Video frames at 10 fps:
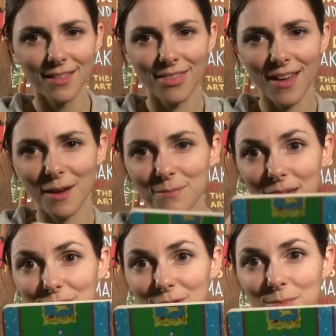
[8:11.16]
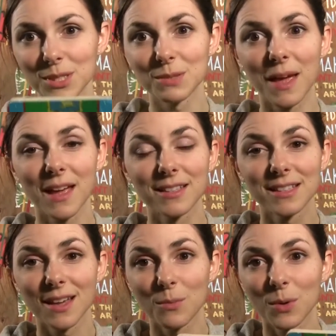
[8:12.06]
that bedroom
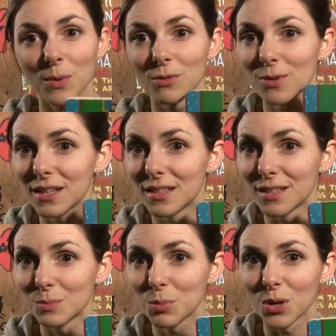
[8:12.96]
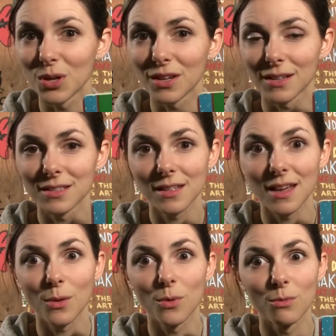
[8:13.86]
space, and when we read this book, it's
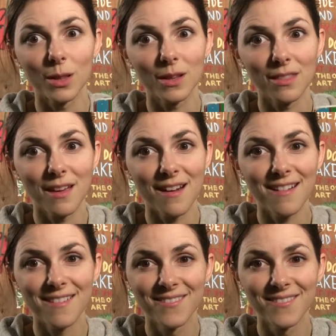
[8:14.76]
like we're really there.